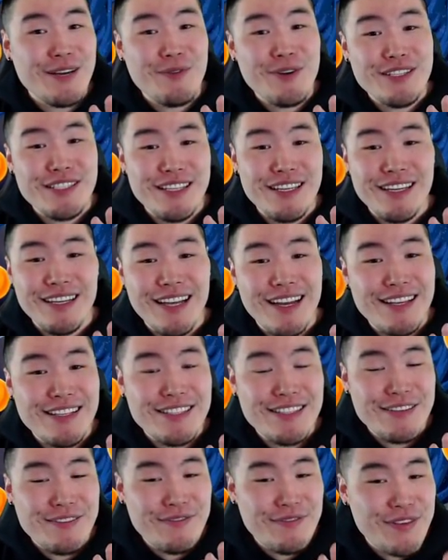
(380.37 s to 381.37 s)
once again, guys.
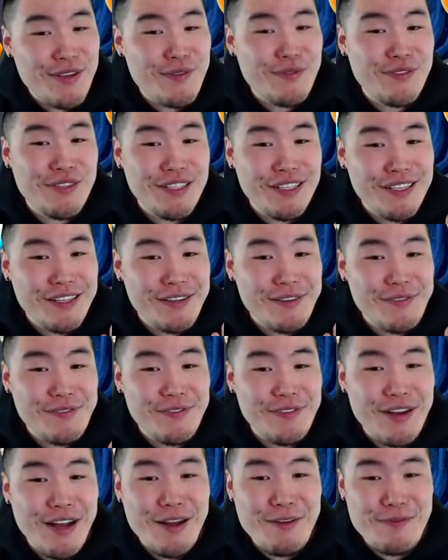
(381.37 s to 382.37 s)

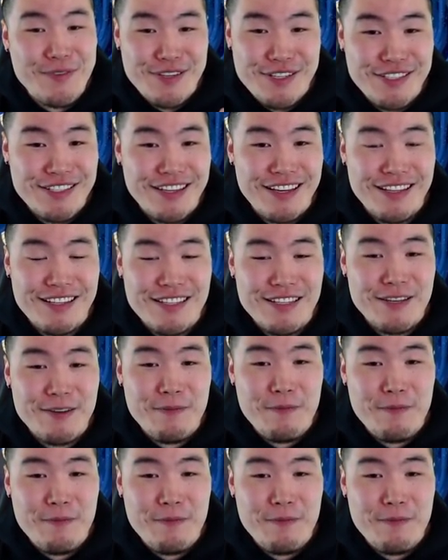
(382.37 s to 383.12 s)
55%.